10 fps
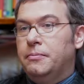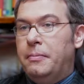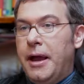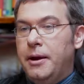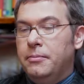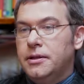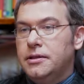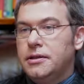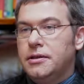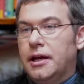
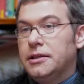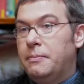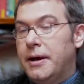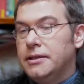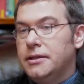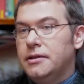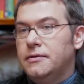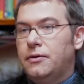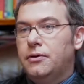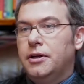payments, expenses
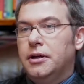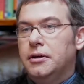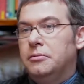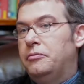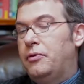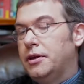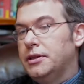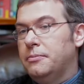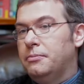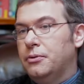for
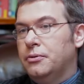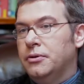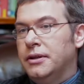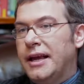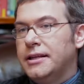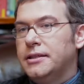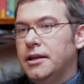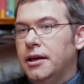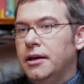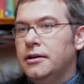example, next
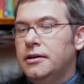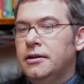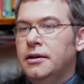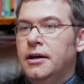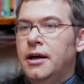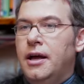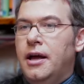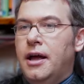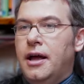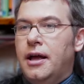year,
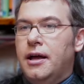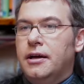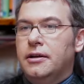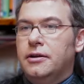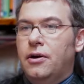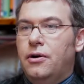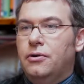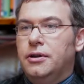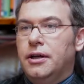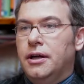and
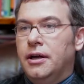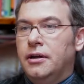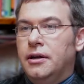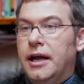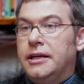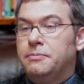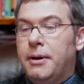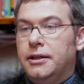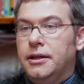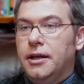all the
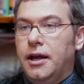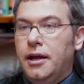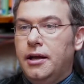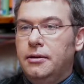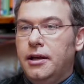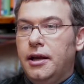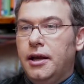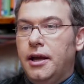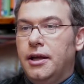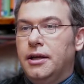expected
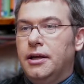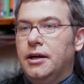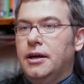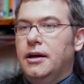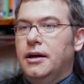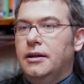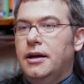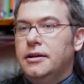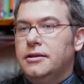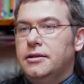incomes. And the
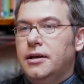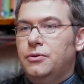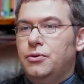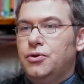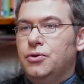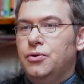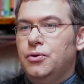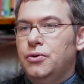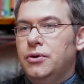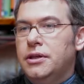analysis that we should
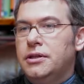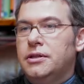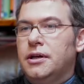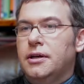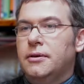do is